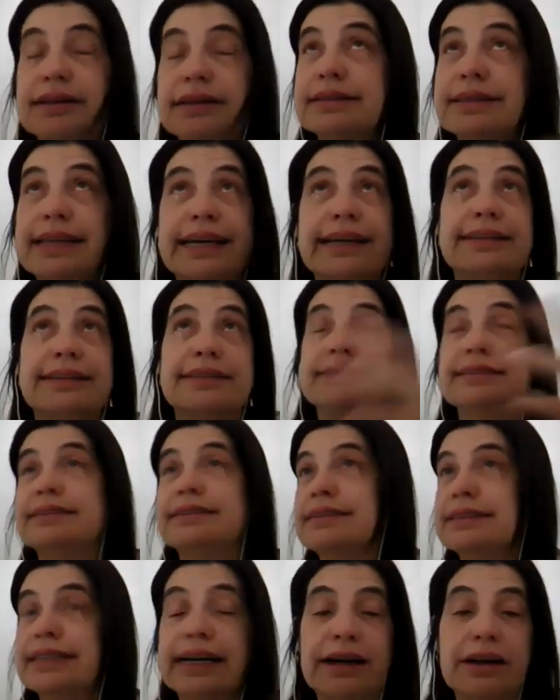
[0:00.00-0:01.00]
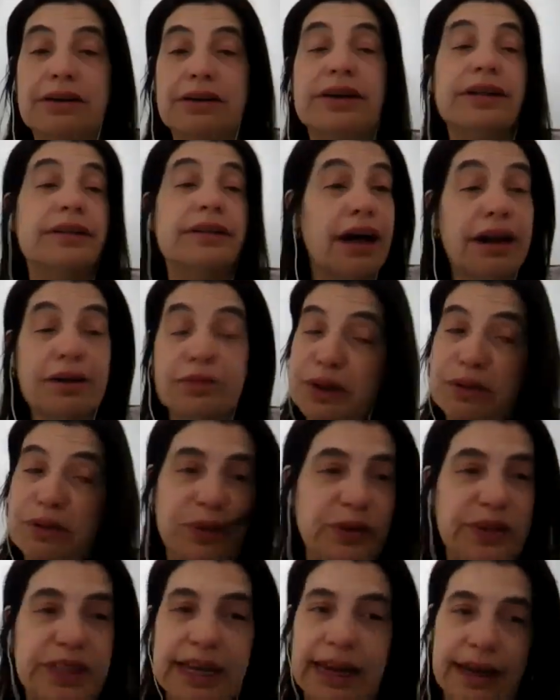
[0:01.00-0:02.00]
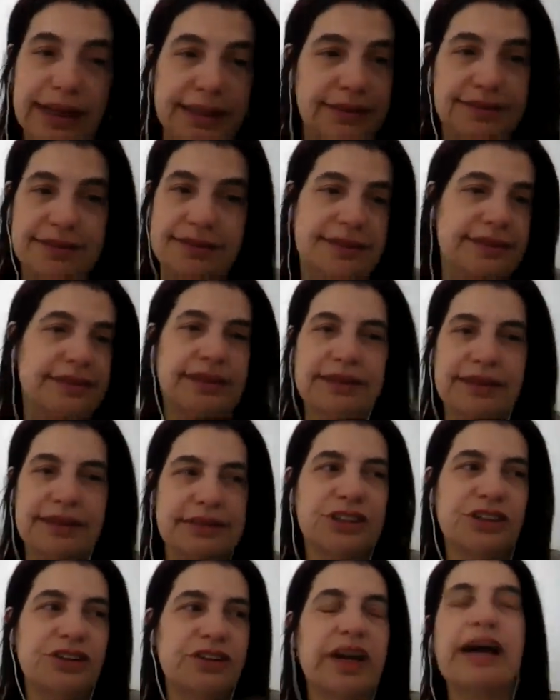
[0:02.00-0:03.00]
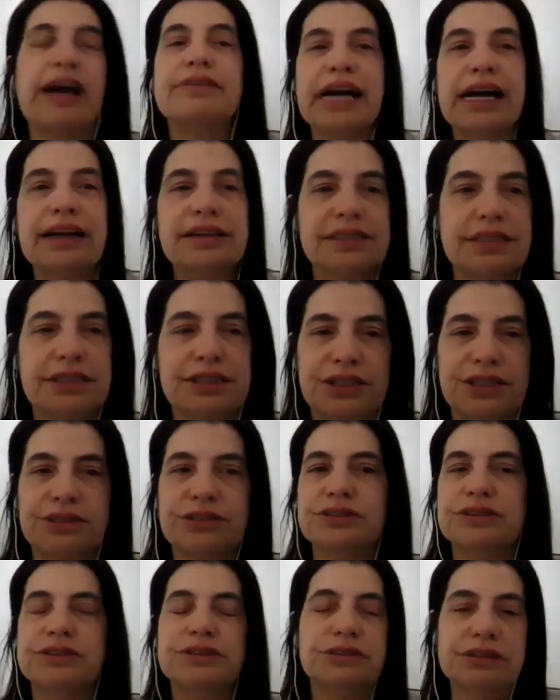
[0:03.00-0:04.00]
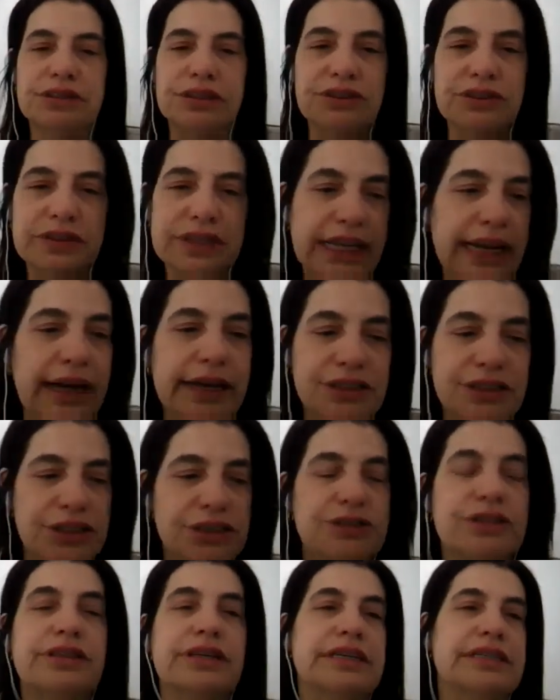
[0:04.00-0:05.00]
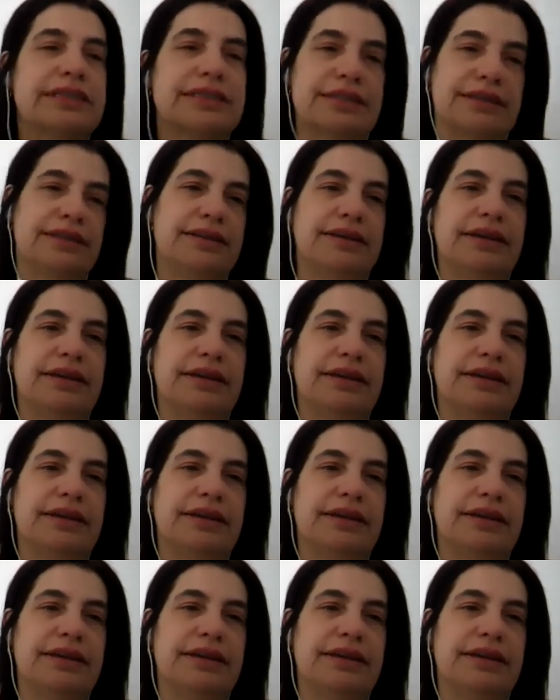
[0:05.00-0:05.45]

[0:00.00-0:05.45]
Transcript: That now a lot of people that I don't have access to know that I do this.